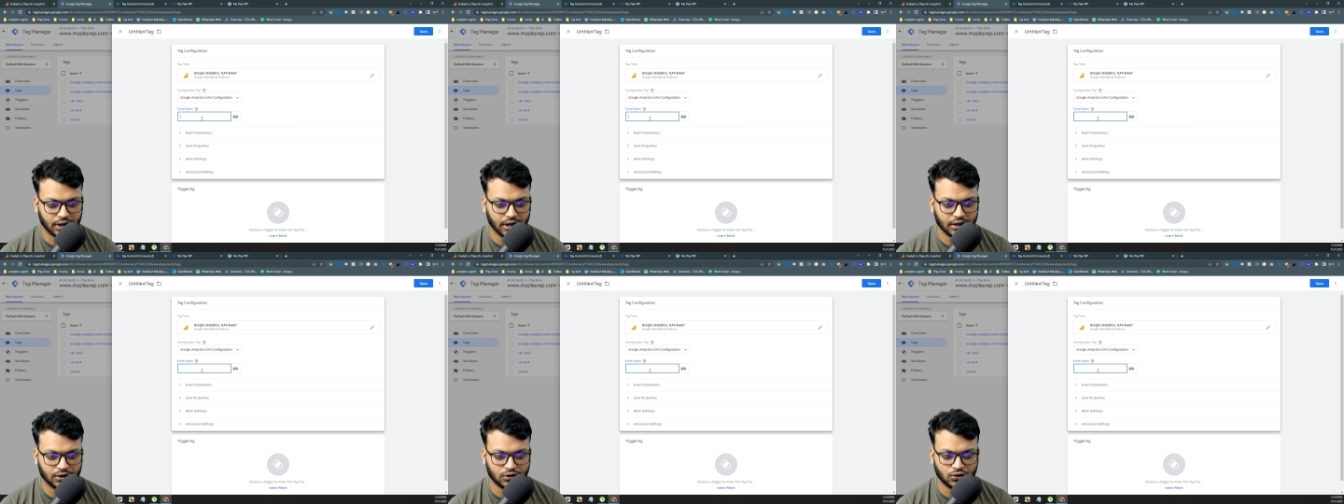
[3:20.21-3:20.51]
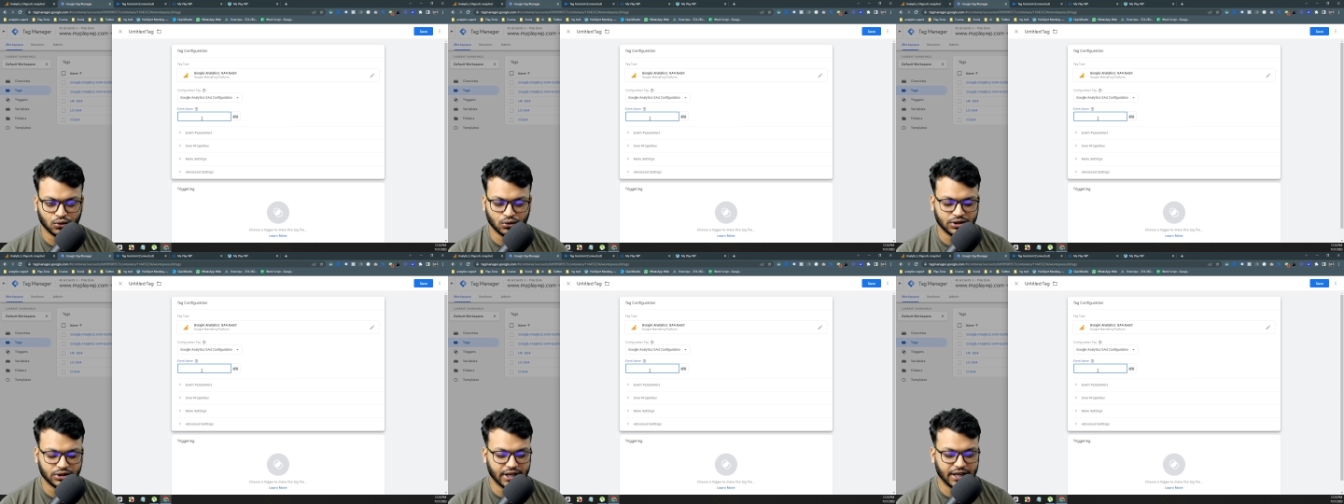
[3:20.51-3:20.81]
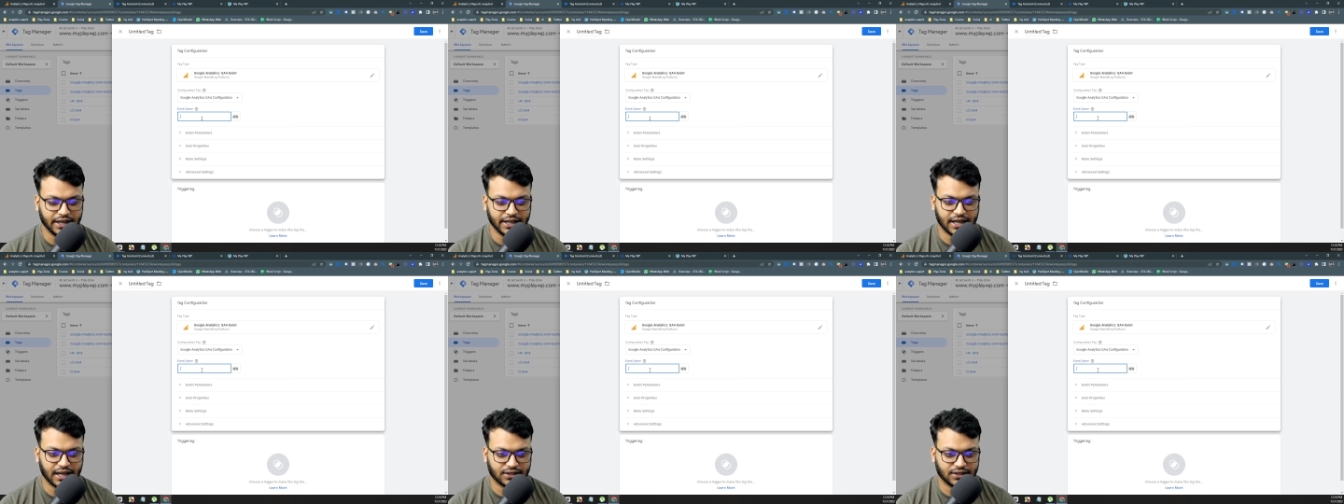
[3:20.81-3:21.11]
choose
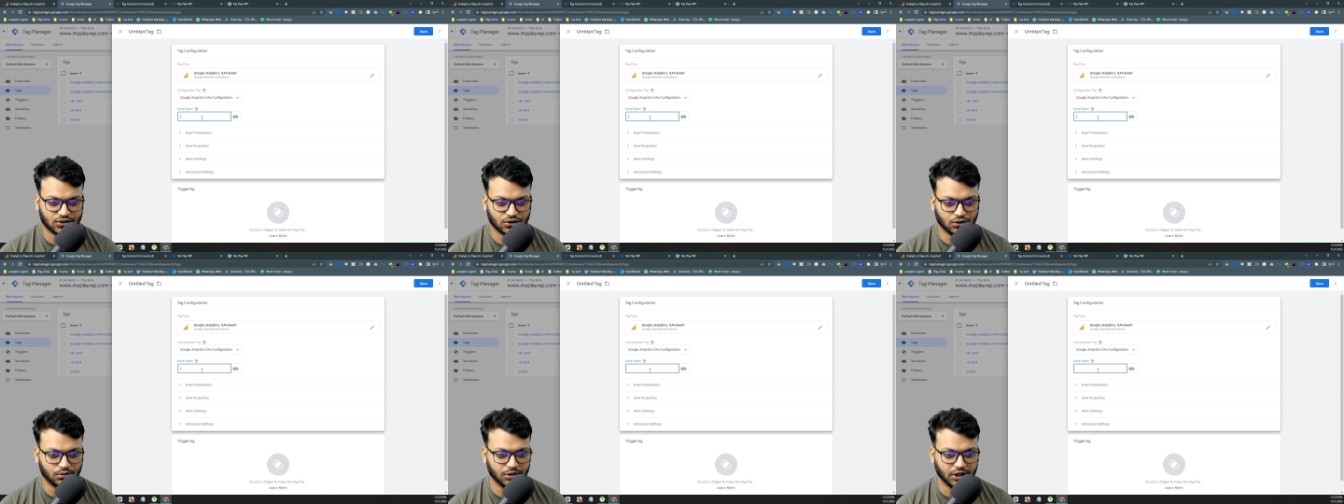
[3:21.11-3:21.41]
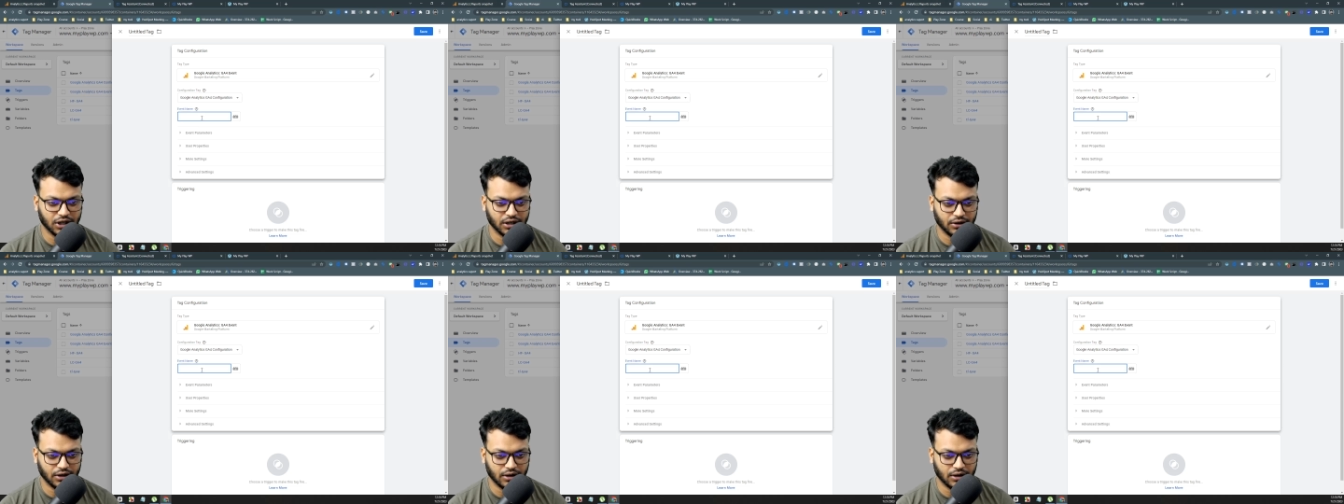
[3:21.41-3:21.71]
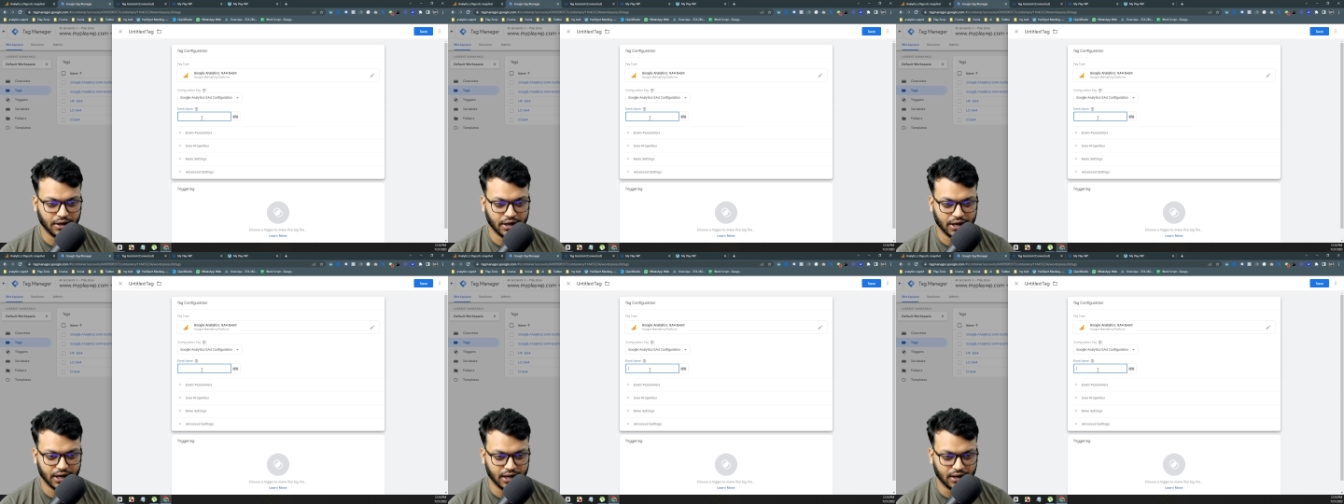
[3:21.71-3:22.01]
any custom name
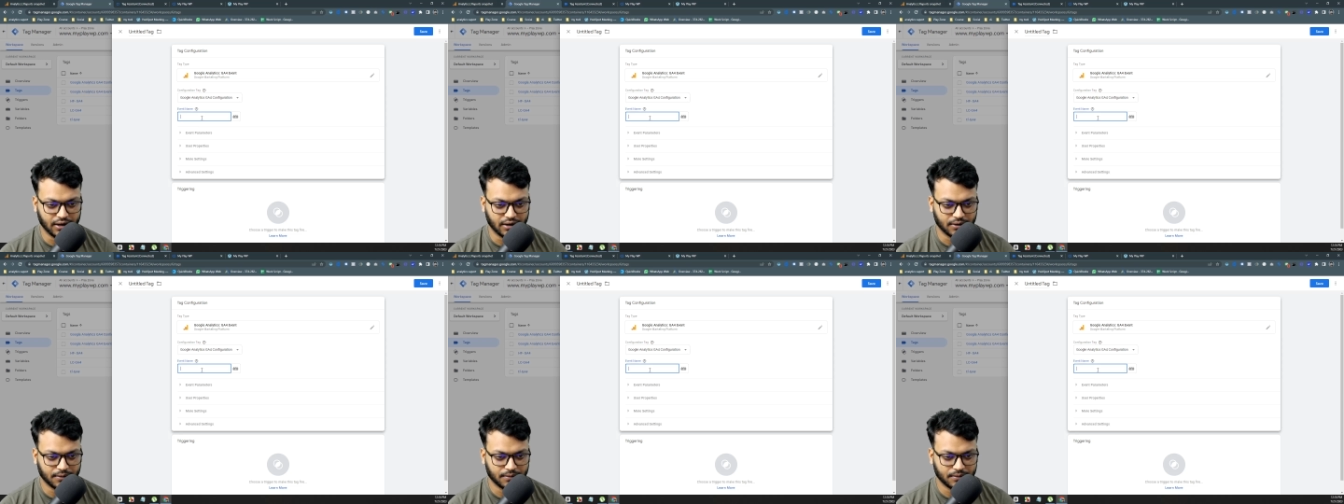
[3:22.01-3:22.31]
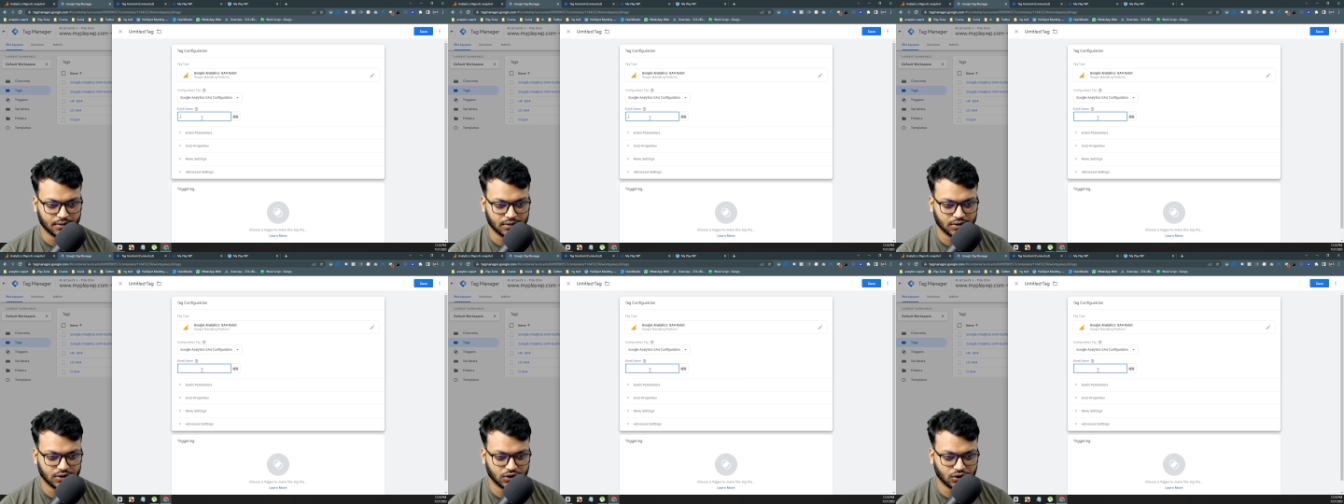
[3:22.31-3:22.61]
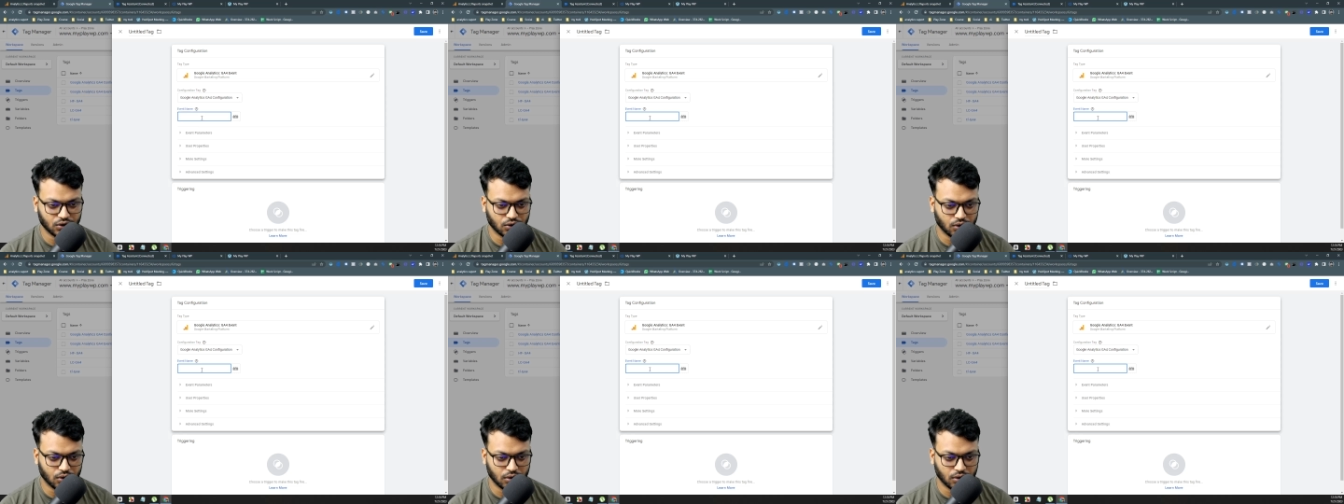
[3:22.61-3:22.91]
here
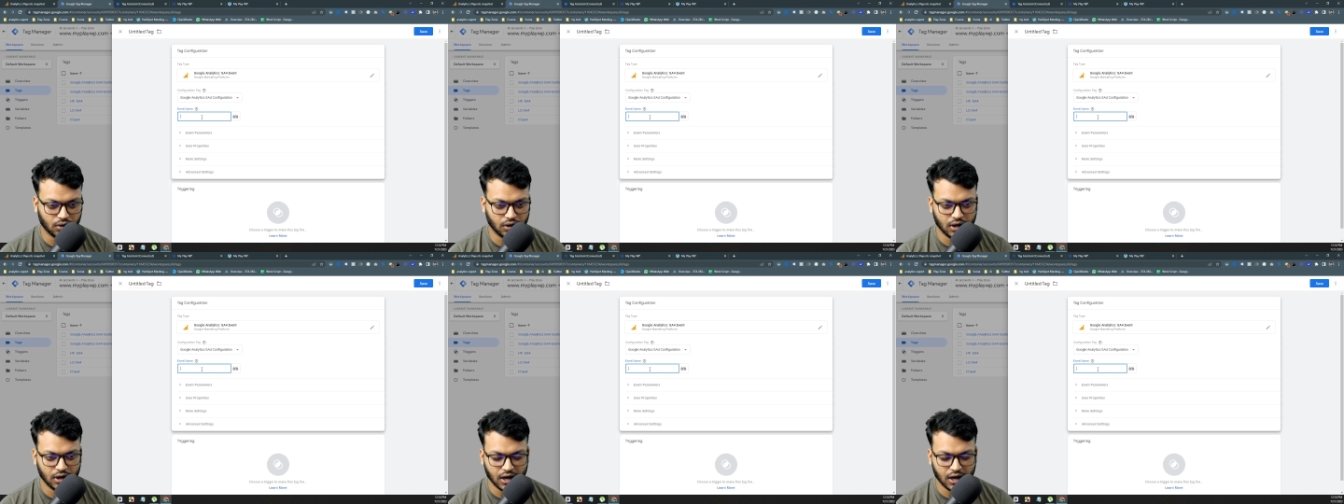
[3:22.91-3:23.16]
so